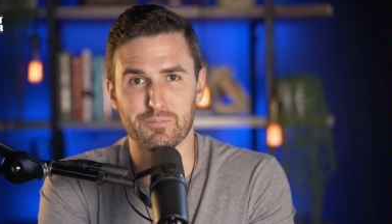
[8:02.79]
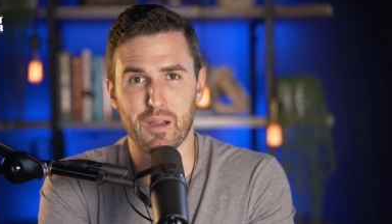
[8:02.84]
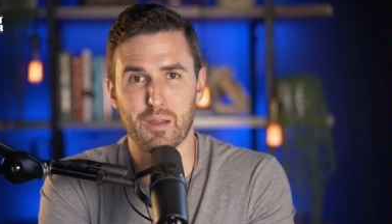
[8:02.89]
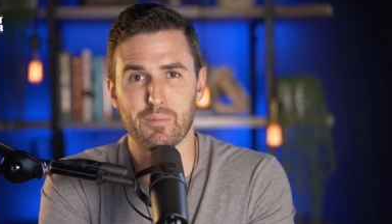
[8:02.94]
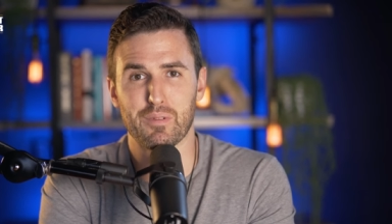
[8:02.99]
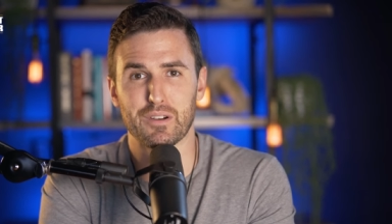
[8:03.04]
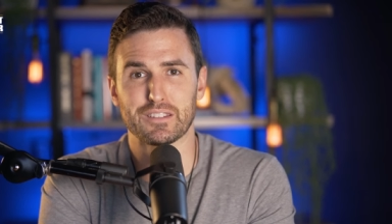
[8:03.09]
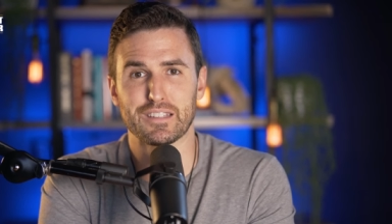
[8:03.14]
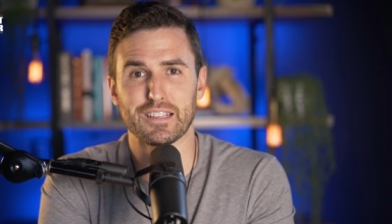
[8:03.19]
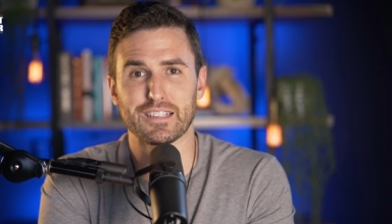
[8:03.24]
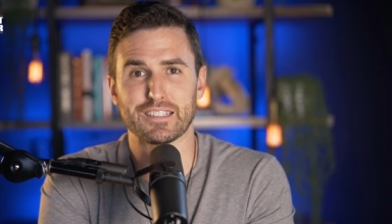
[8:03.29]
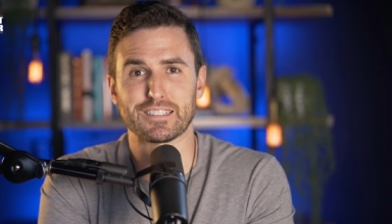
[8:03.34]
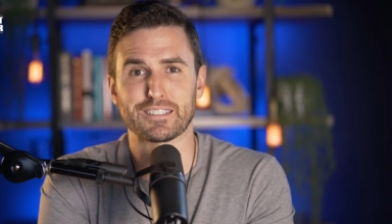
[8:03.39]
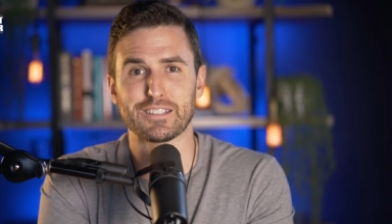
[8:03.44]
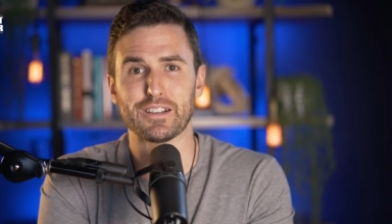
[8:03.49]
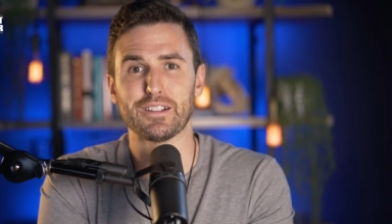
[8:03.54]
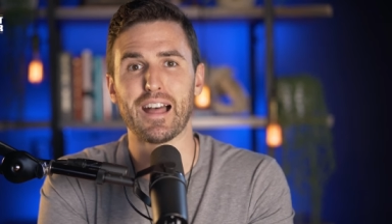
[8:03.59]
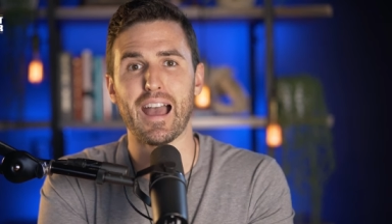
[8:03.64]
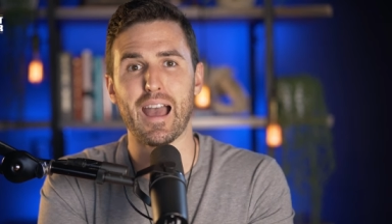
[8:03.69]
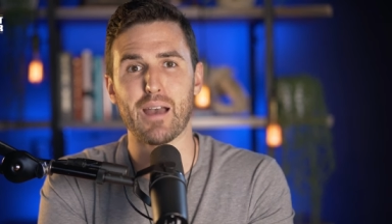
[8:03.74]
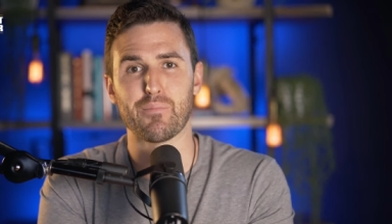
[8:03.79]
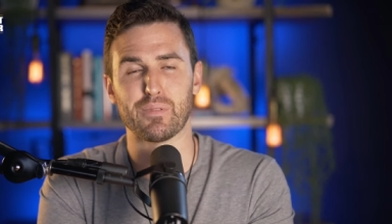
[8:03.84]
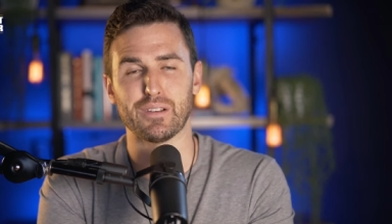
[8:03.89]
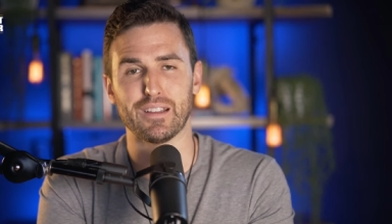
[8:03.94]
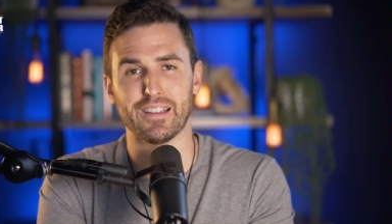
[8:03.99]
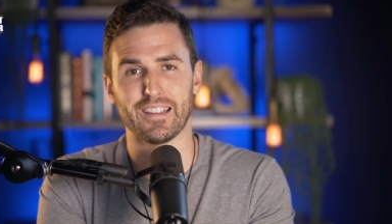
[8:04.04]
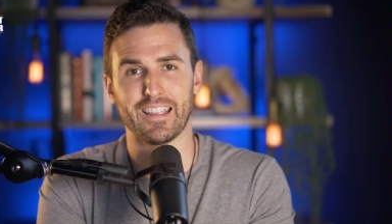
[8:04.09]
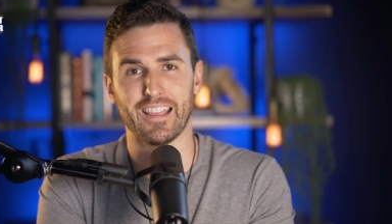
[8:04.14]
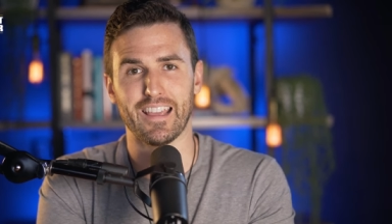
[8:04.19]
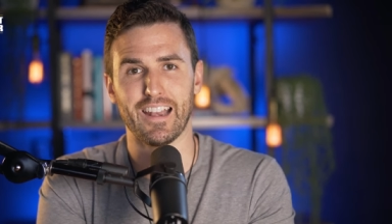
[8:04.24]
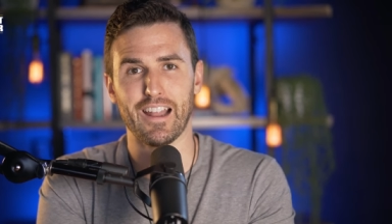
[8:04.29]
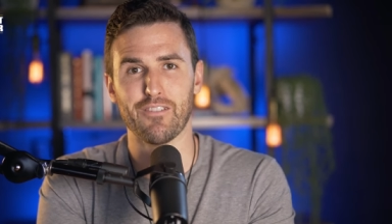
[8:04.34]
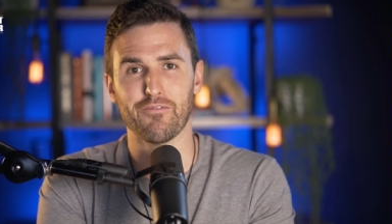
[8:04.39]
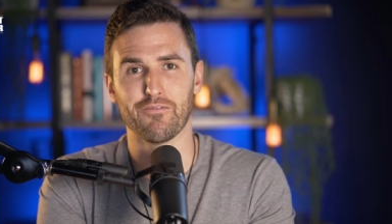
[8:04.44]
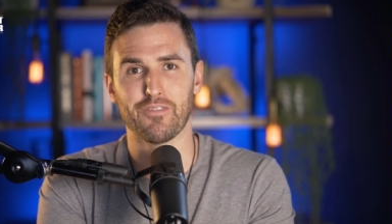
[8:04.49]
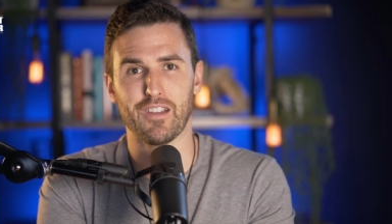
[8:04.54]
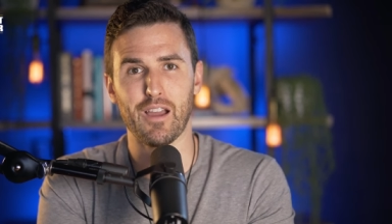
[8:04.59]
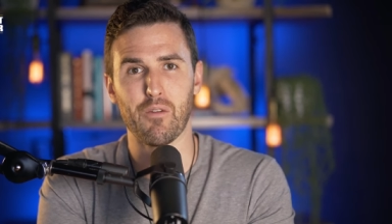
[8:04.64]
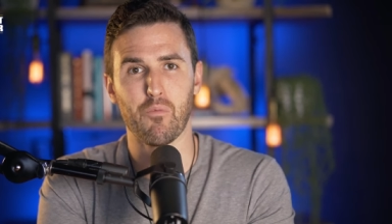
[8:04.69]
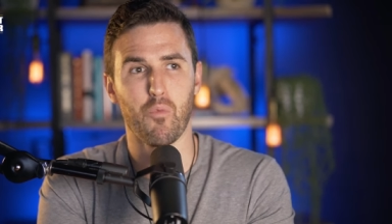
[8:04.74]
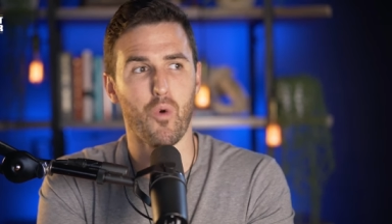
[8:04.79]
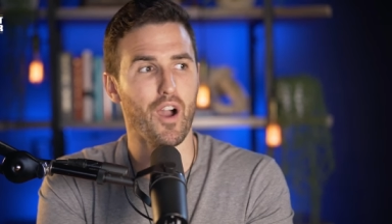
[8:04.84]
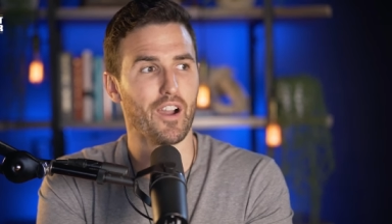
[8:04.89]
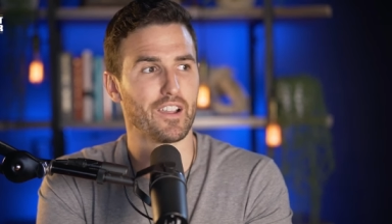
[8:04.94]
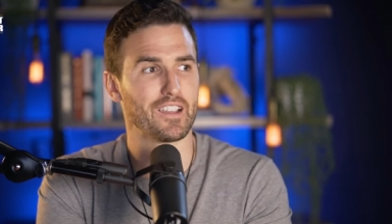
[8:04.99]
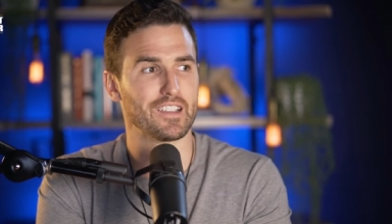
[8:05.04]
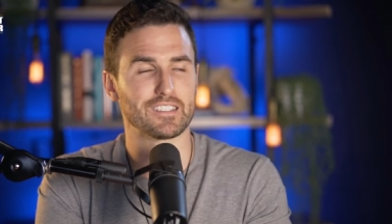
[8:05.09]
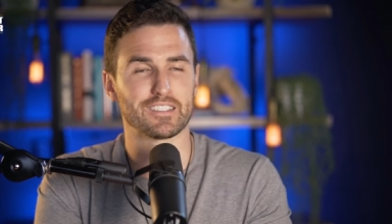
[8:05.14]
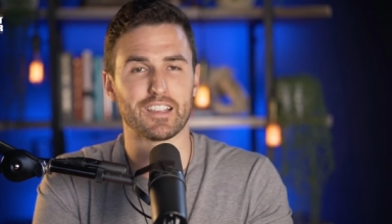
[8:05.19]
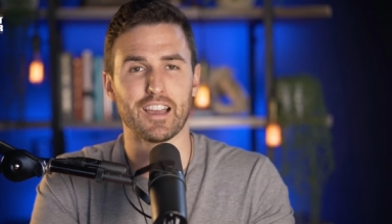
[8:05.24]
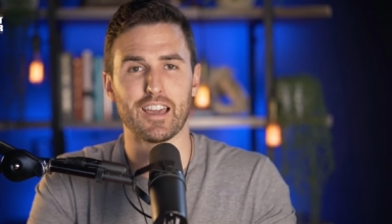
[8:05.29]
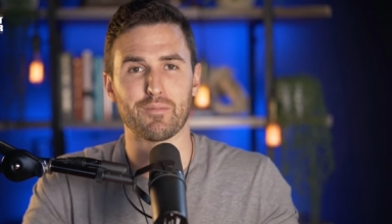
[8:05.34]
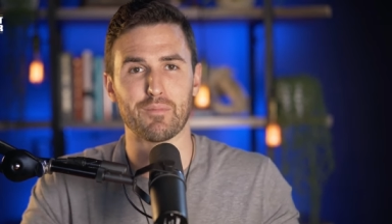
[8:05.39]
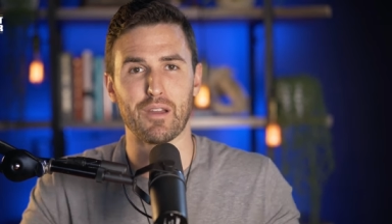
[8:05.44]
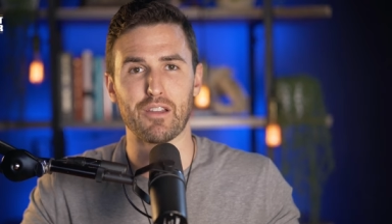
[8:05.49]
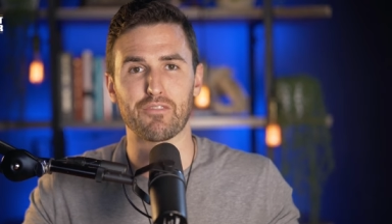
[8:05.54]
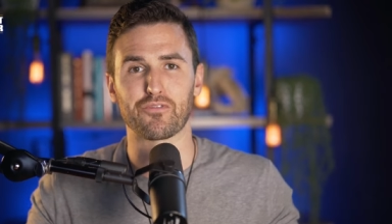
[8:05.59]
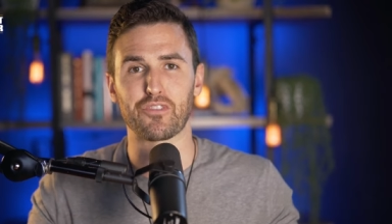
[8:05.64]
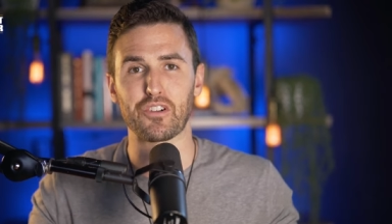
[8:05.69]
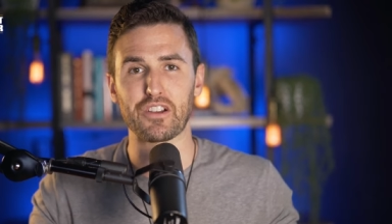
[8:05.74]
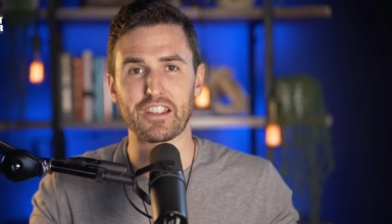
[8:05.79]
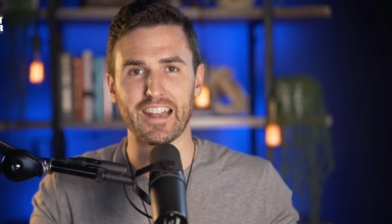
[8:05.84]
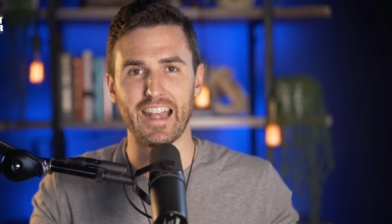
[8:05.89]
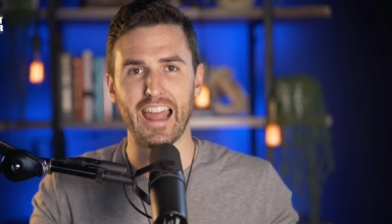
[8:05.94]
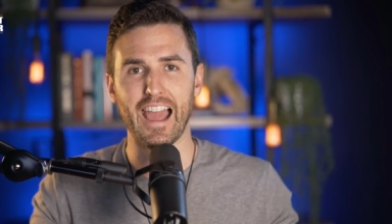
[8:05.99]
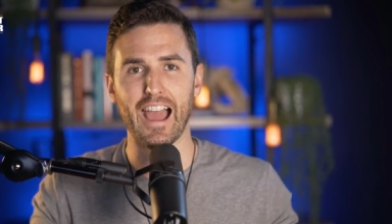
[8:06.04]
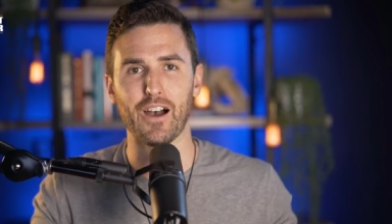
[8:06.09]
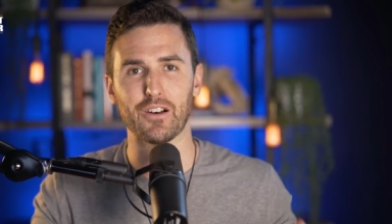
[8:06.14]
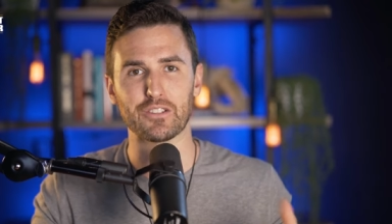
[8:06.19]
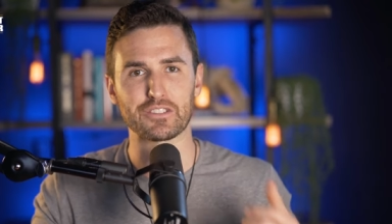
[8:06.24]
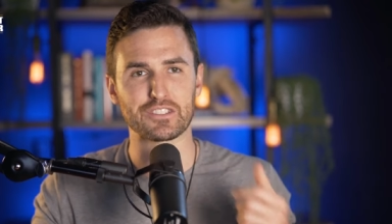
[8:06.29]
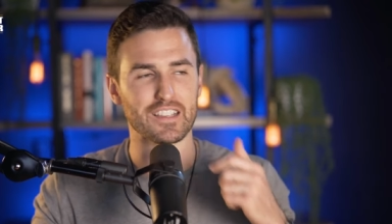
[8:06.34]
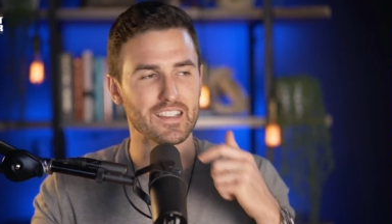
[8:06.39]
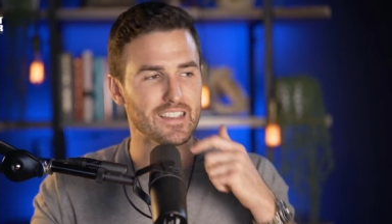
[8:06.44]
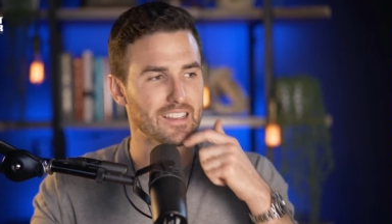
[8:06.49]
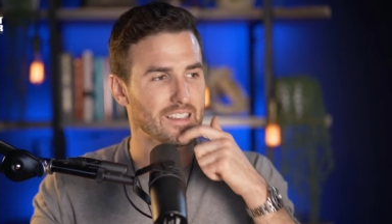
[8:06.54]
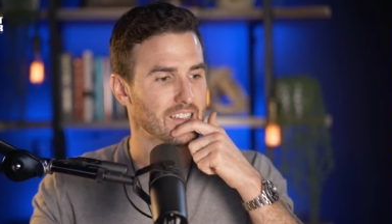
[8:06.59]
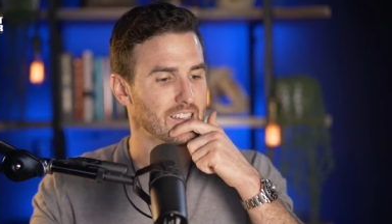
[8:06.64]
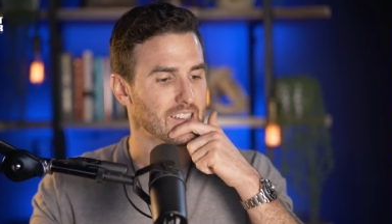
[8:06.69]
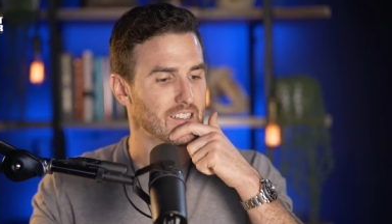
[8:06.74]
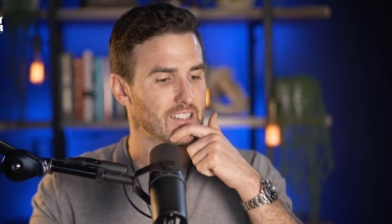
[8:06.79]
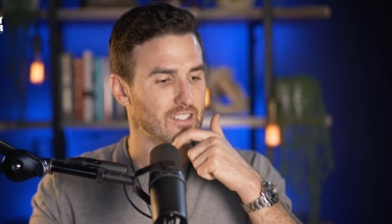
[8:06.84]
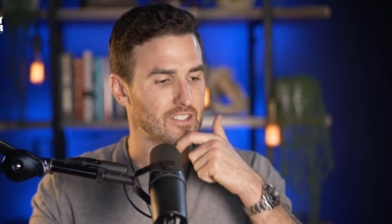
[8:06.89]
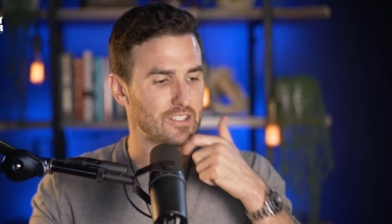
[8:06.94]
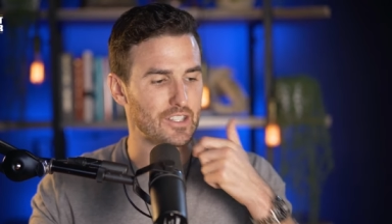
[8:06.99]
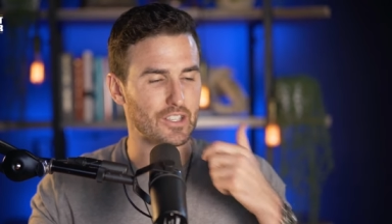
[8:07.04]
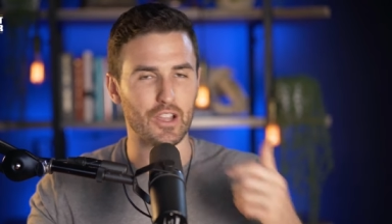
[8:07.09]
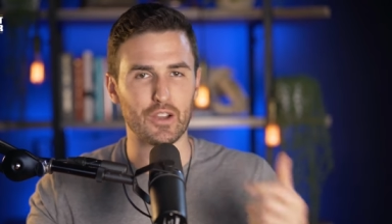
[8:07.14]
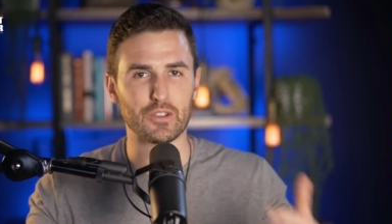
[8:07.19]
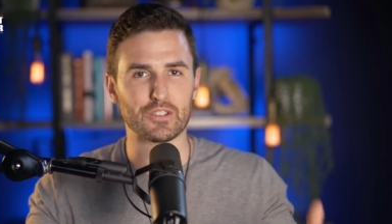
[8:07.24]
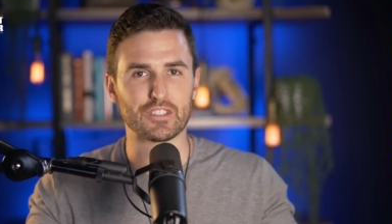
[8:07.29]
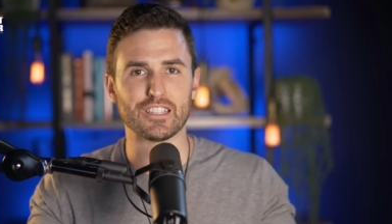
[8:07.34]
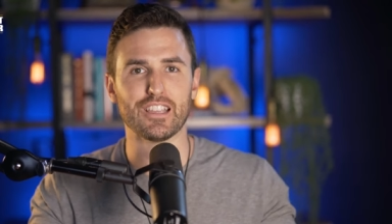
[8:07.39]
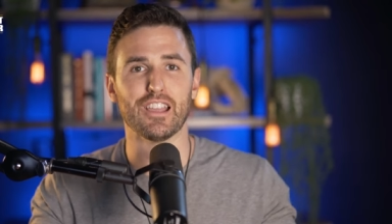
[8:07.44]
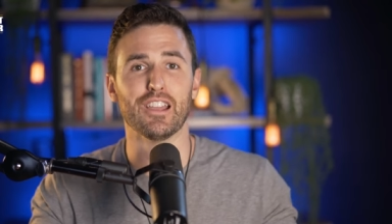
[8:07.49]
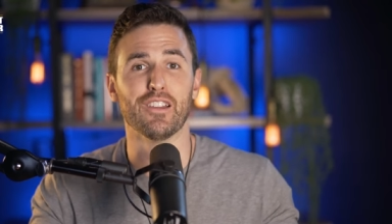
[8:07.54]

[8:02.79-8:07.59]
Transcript: My birthday's still happening, and I'm I'm walking inside of my freaking house, to go see